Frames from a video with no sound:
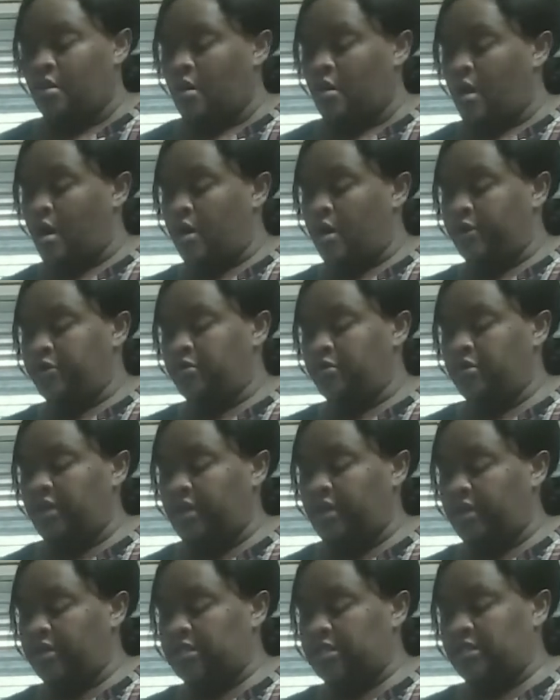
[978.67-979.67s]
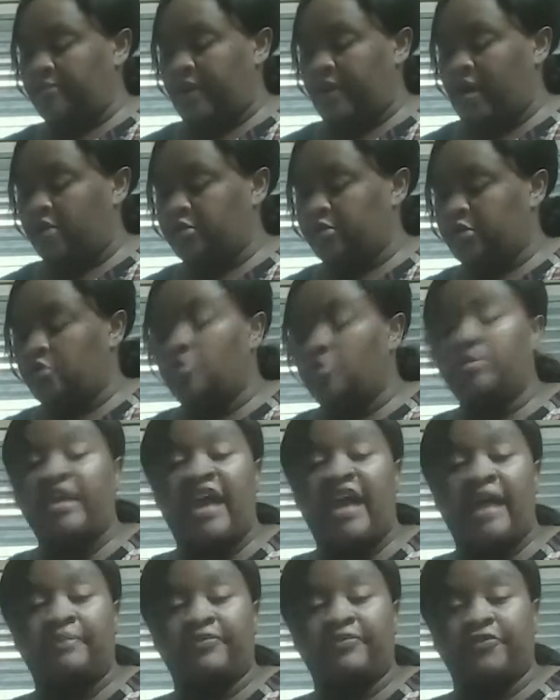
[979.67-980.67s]
all you need is about 2
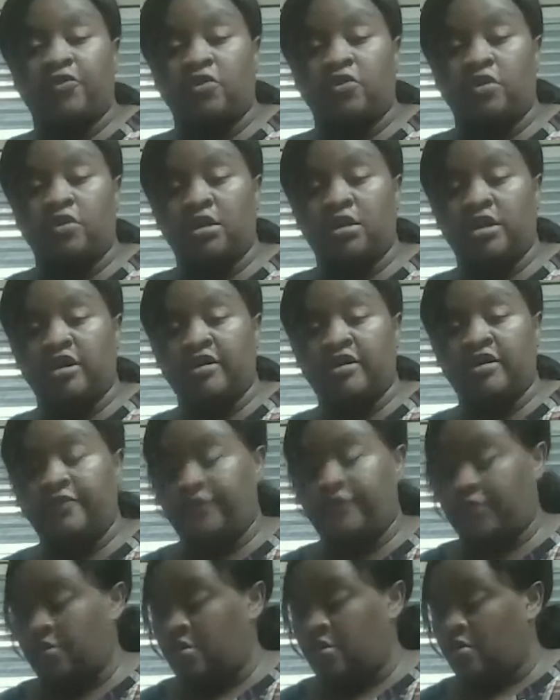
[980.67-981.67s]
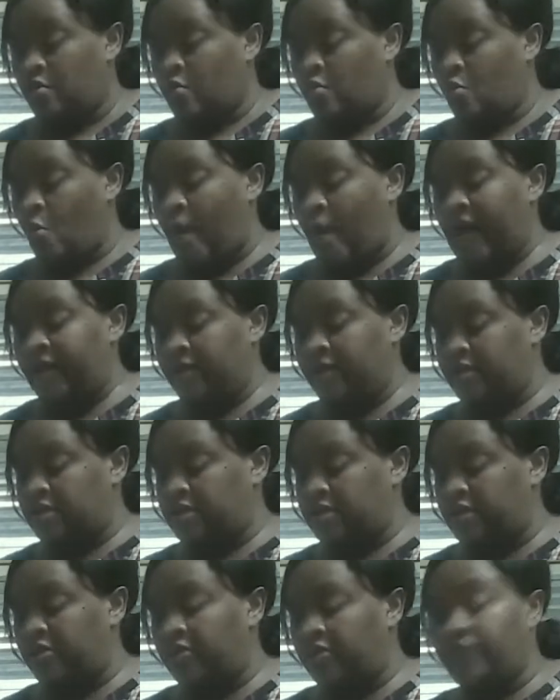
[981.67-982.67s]
capfuls of white
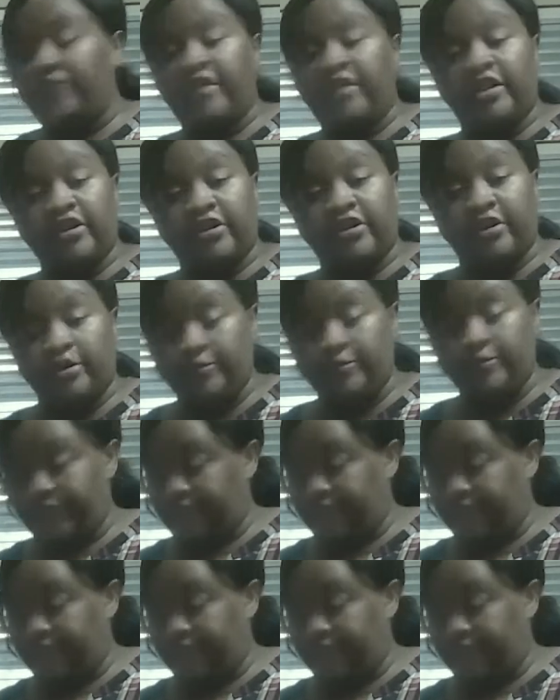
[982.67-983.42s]
distilled vinegar,